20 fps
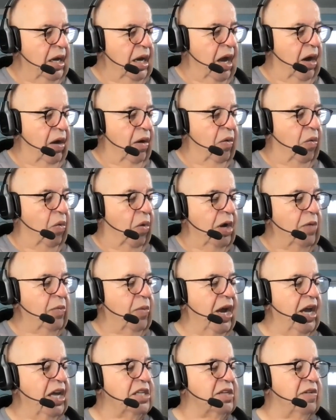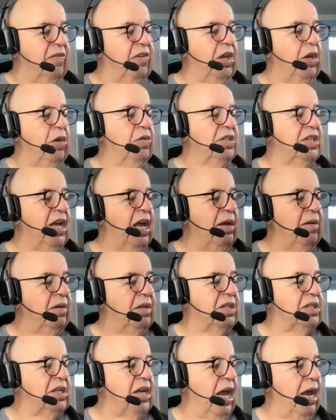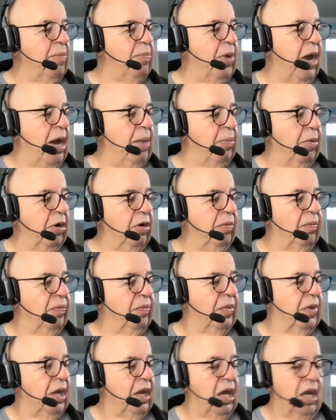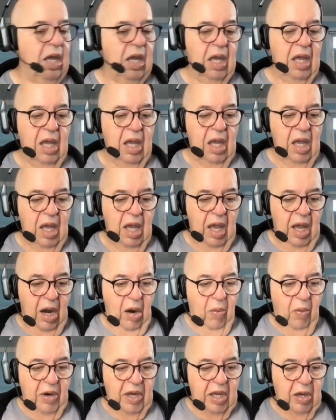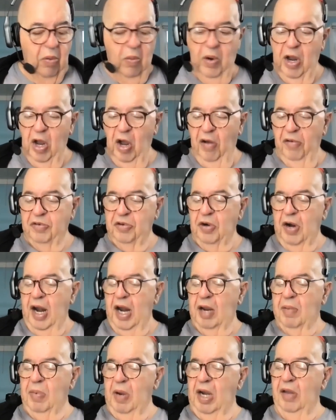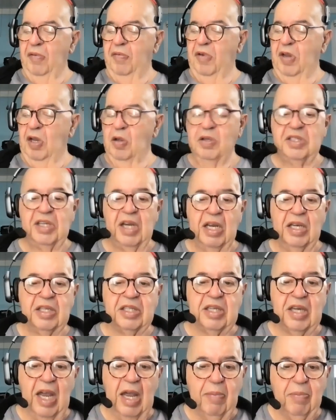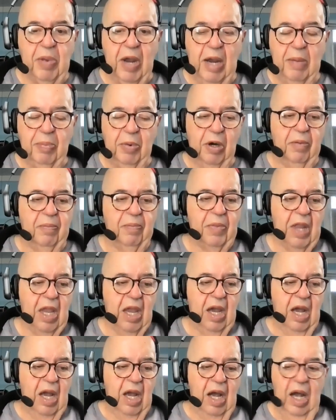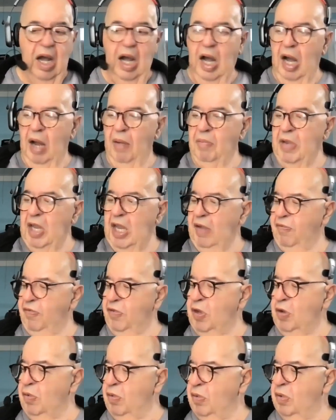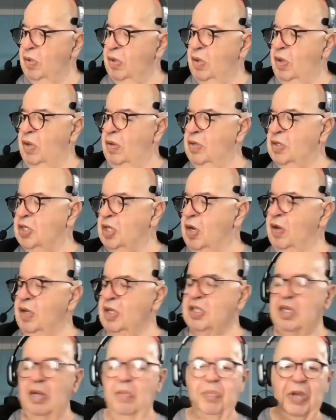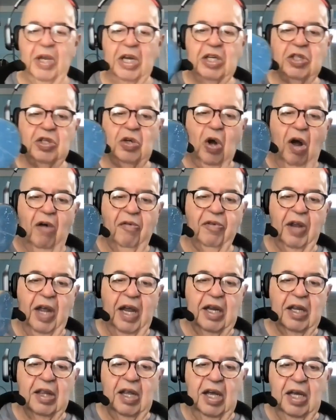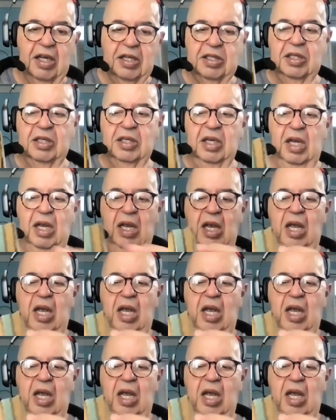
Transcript: Now, one way is if you use that sandpaper, I don't want to get way off track, but if you use that sandpaper, if you use it on something soft like this,